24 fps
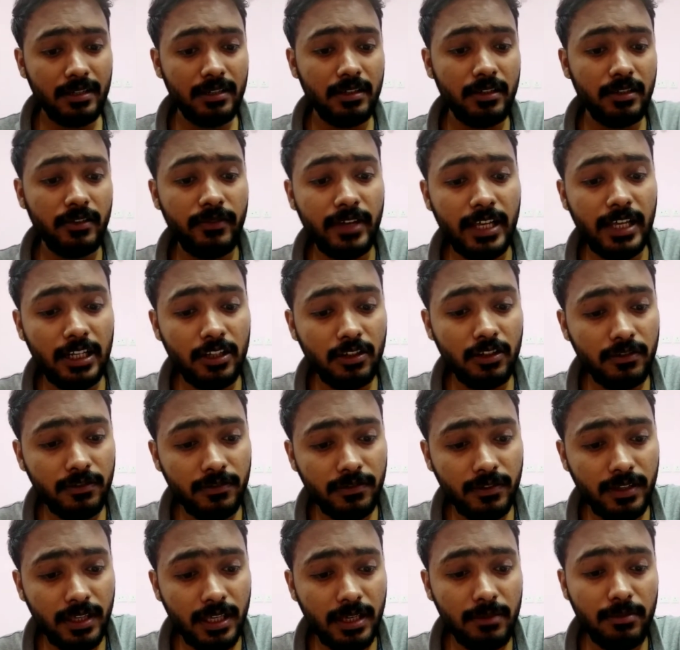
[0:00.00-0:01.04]
the value of
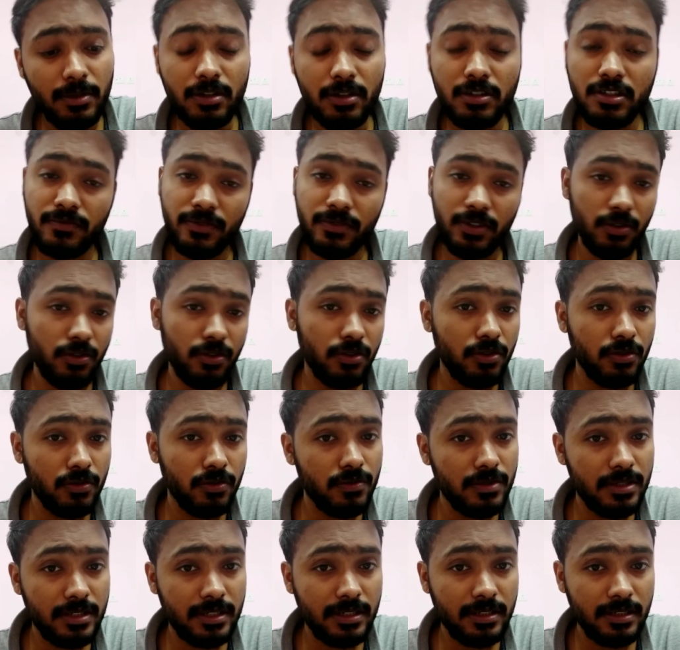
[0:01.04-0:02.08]
k, because we're going to use
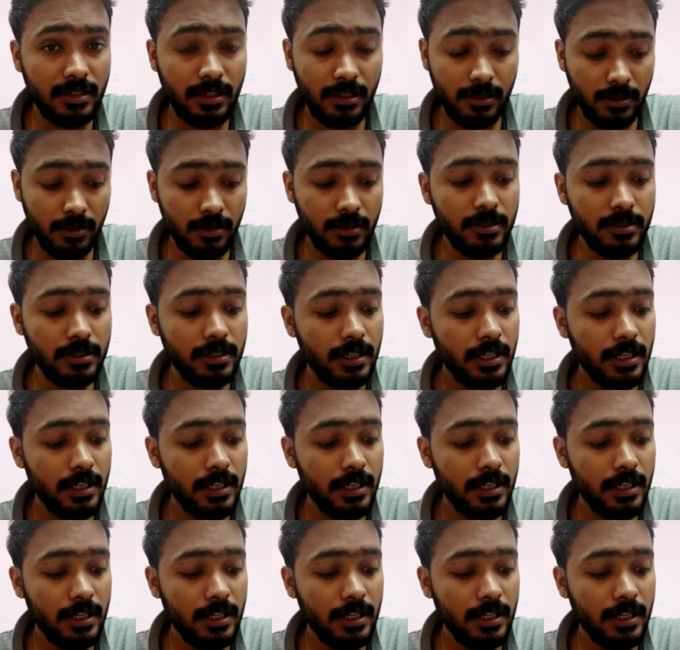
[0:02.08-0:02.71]
it a lot.